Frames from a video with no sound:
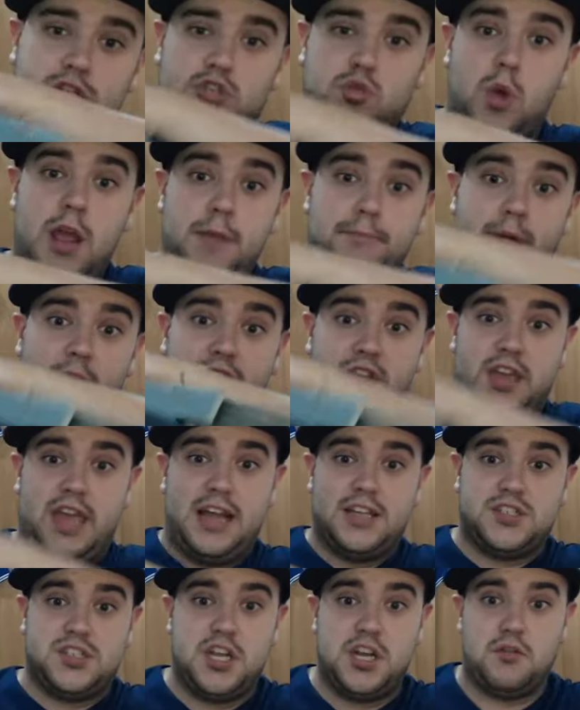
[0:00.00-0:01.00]
sweep of the
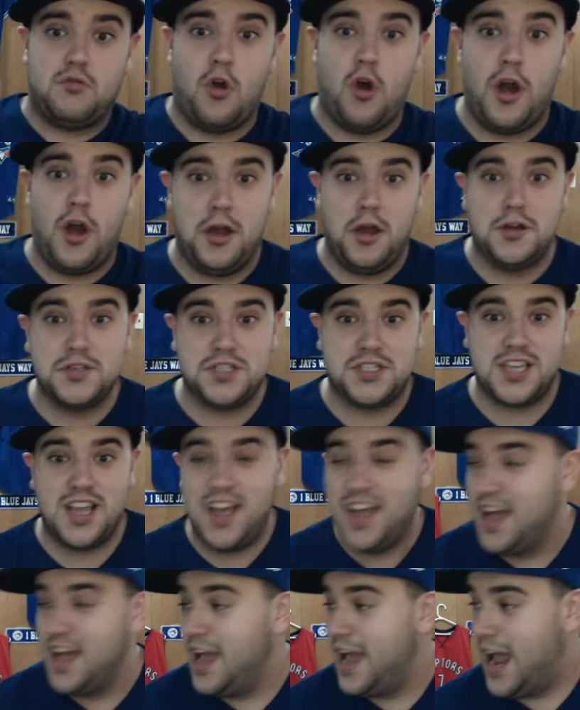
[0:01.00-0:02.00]
Kansas City Royals,
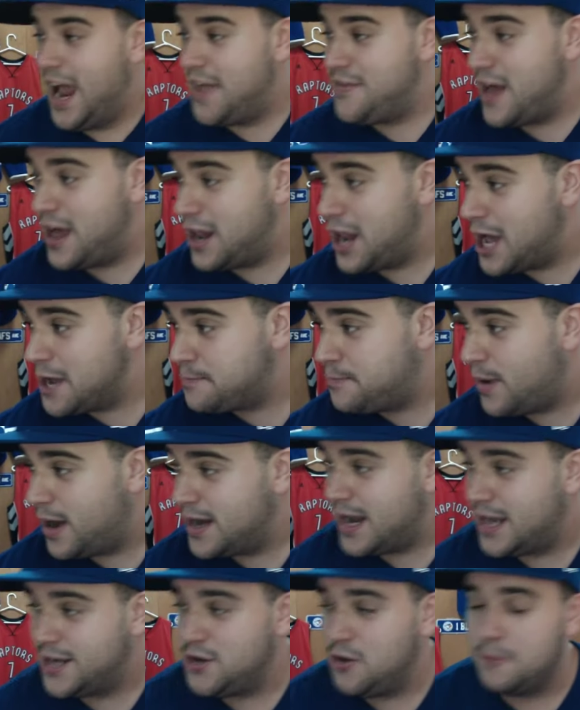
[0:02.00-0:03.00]
hit that like
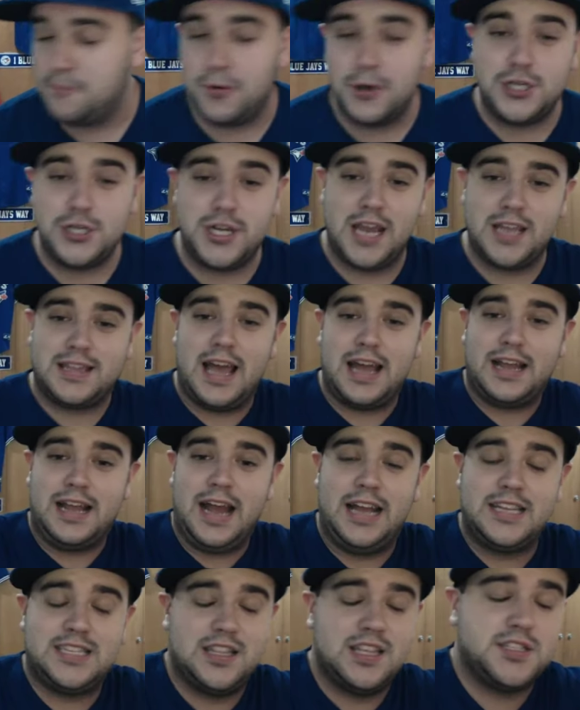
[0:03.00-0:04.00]
button. I do appreciate that,
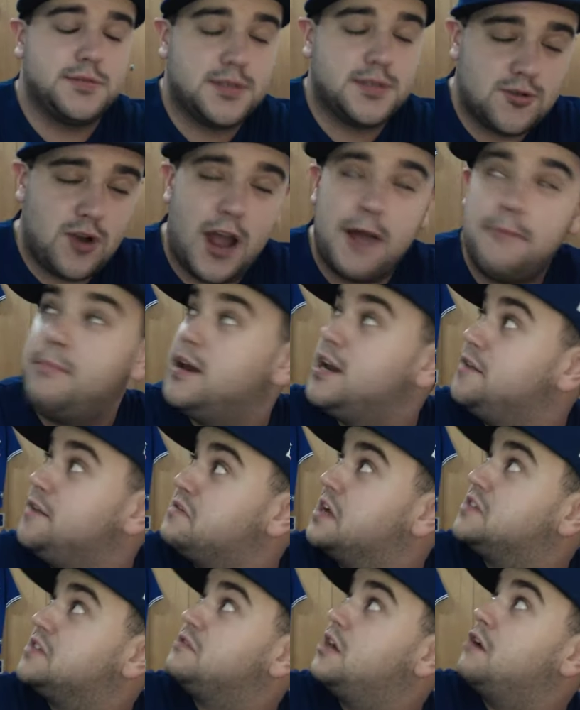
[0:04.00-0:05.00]
guys. Hit that subscribe button if you guys are